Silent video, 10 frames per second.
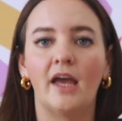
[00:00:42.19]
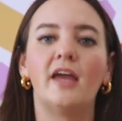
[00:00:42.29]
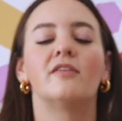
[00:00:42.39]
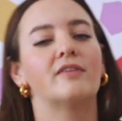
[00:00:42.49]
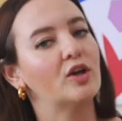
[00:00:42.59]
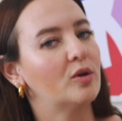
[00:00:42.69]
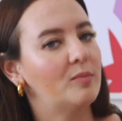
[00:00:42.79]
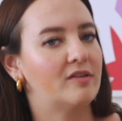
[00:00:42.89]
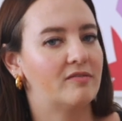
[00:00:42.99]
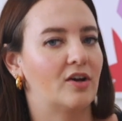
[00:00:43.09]
if I could
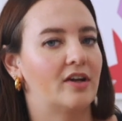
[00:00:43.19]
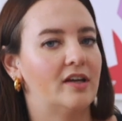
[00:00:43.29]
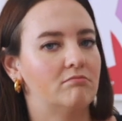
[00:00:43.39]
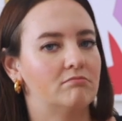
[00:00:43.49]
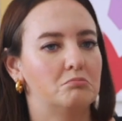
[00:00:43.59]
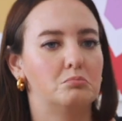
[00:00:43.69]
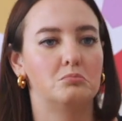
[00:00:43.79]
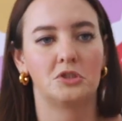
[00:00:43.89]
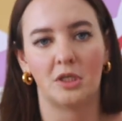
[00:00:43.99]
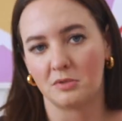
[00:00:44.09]
be a fairy,
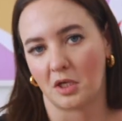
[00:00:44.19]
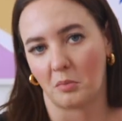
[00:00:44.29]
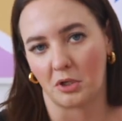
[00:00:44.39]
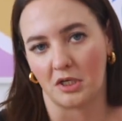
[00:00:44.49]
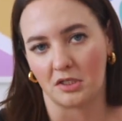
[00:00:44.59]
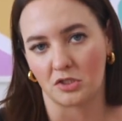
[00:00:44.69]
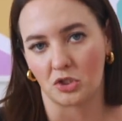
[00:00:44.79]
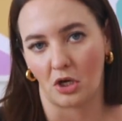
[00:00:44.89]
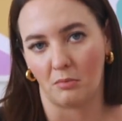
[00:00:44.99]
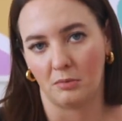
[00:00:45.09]
seems like a pretty decent
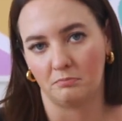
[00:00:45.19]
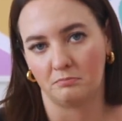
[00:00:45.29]
job.